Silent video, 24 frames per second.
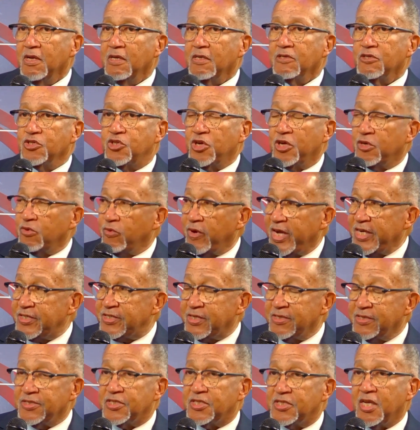
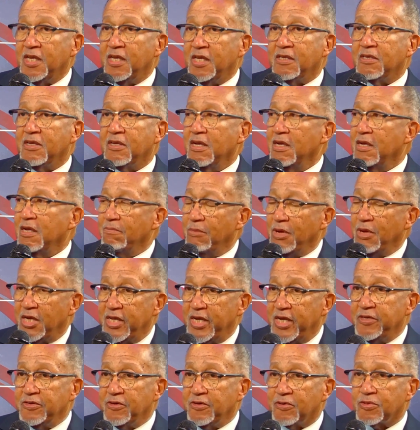Generation Z,
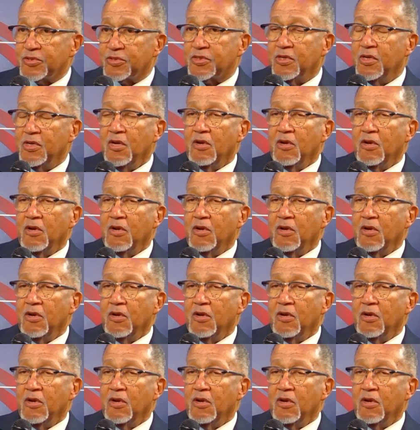millennials?